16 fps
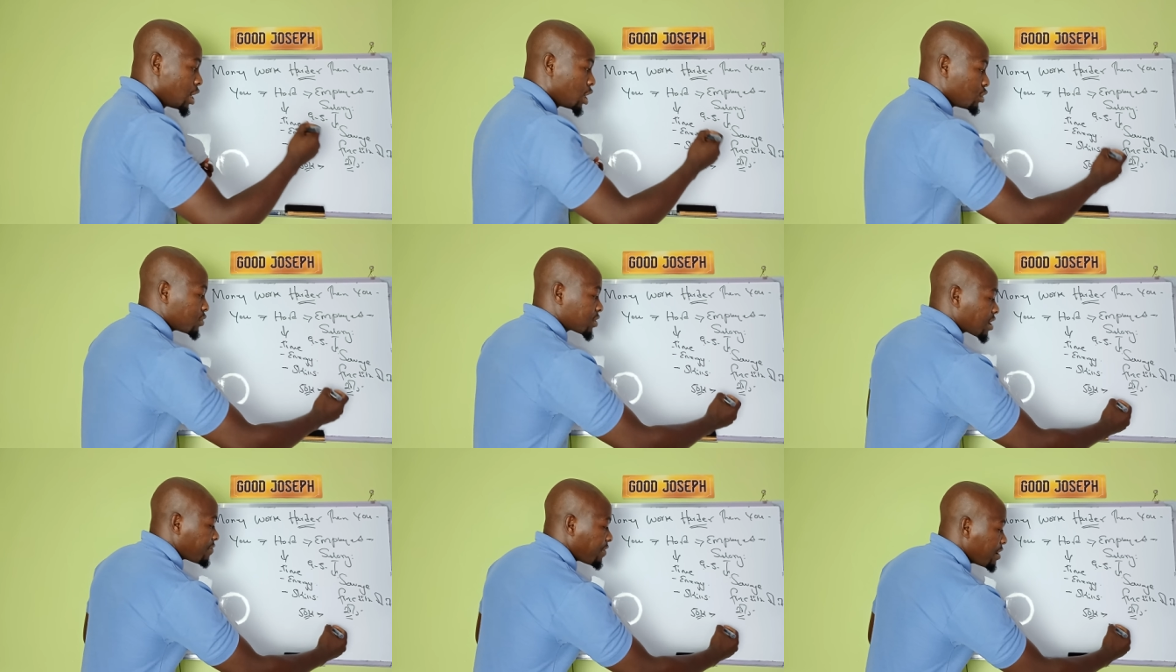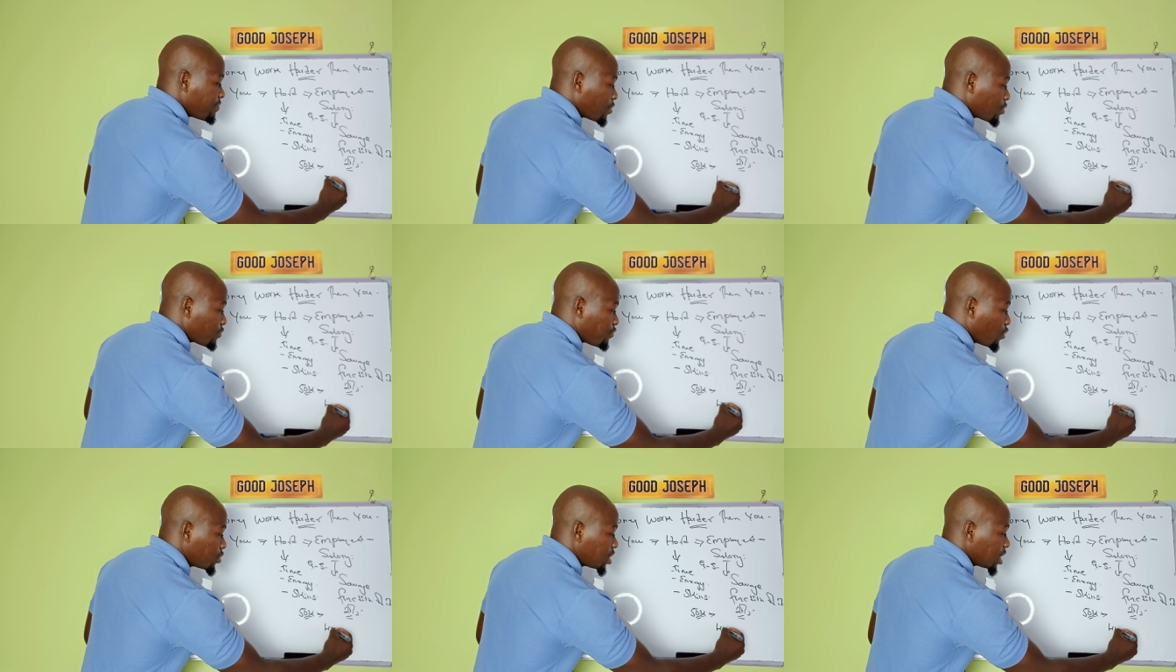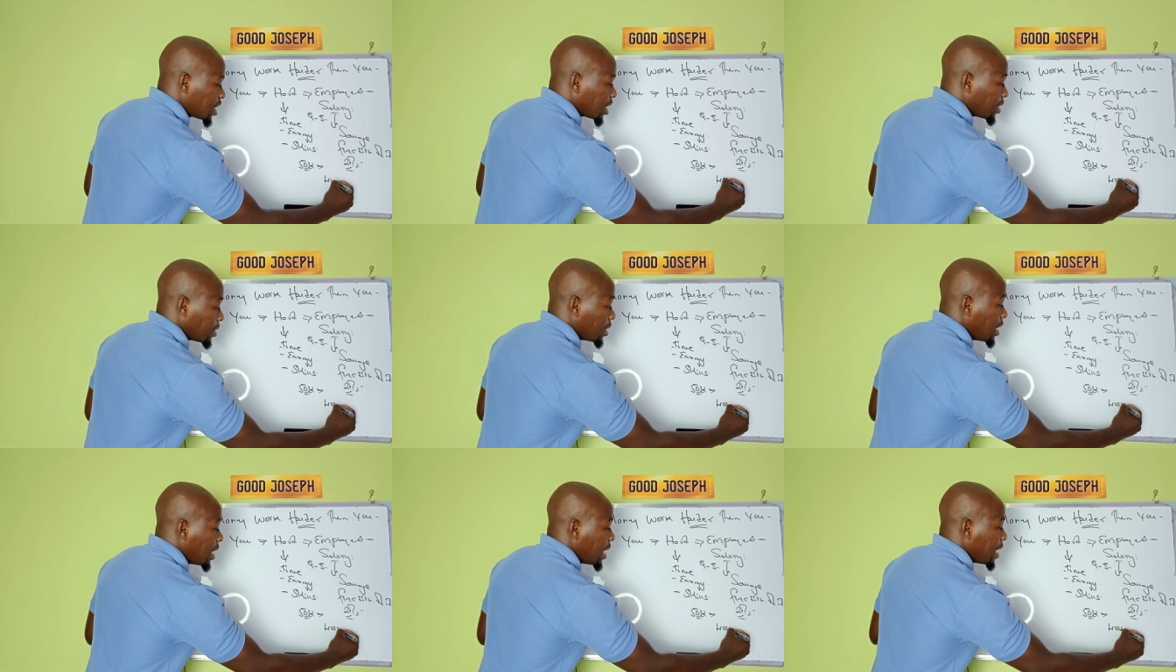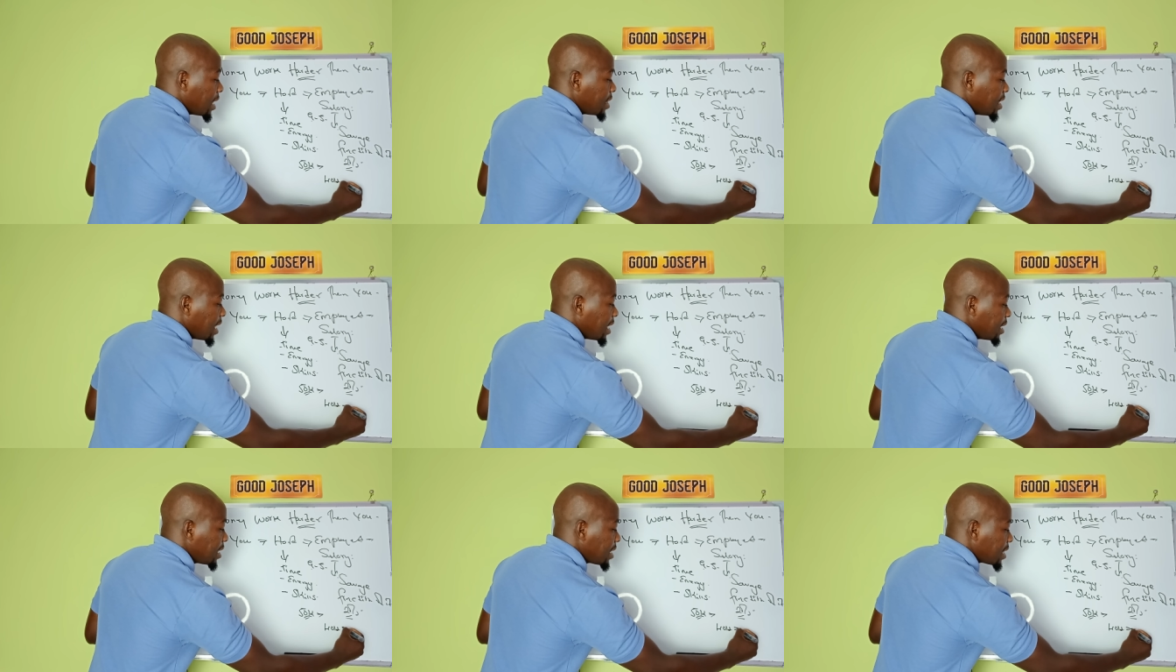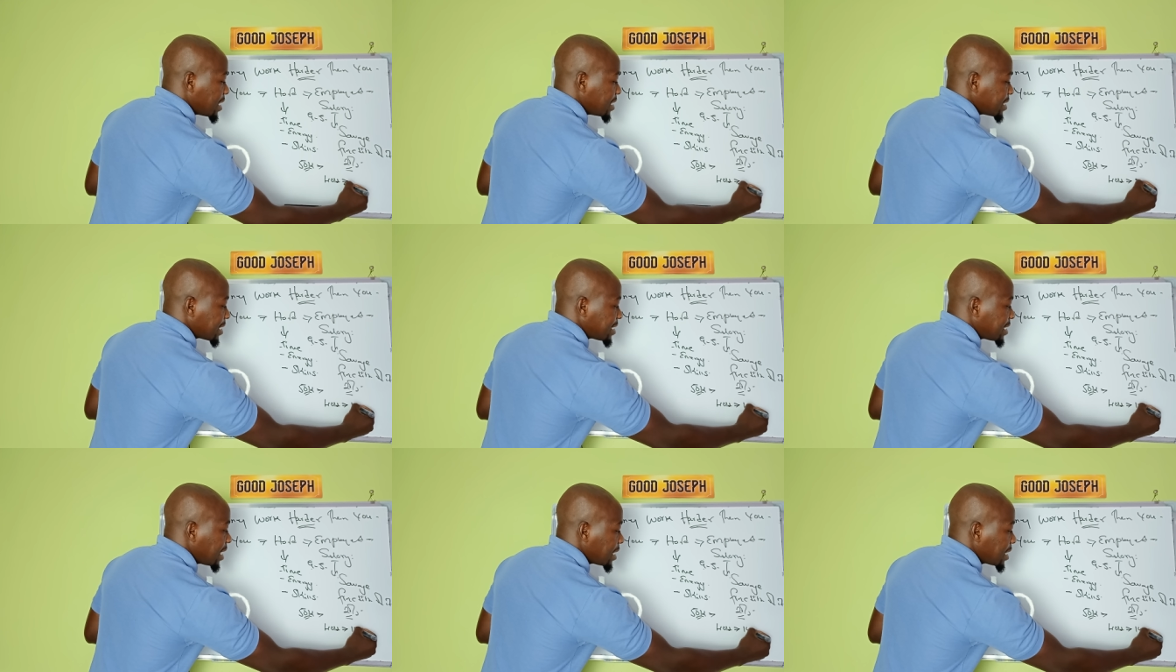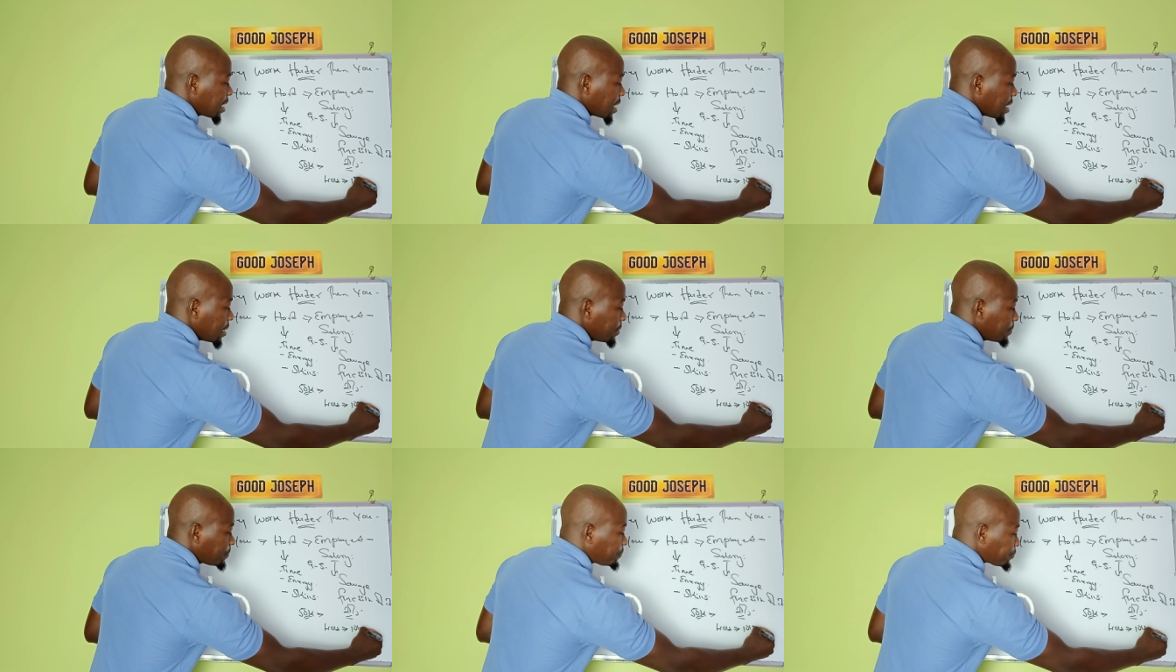you survive on 40K. Then there is a 10K